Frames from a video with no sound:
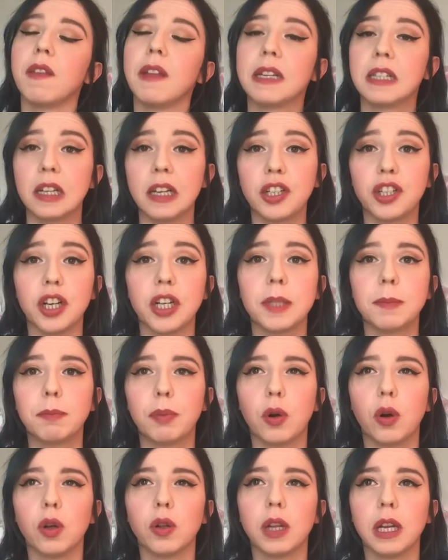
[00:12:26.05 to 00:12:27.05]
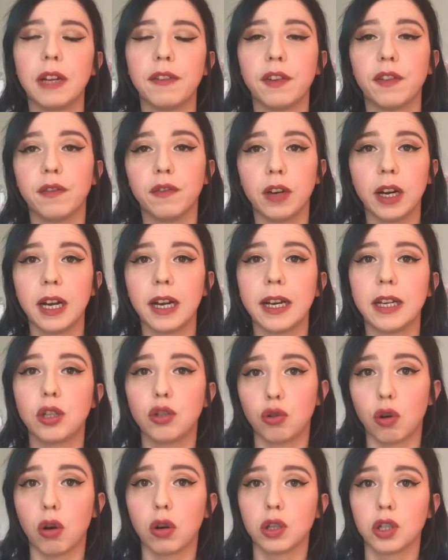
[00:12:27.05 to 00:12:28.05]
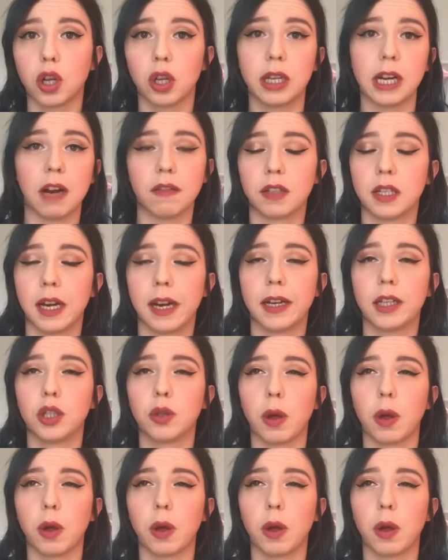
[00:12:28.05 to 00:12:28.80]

They're delicious, but they leave a really strong salty aftertaste.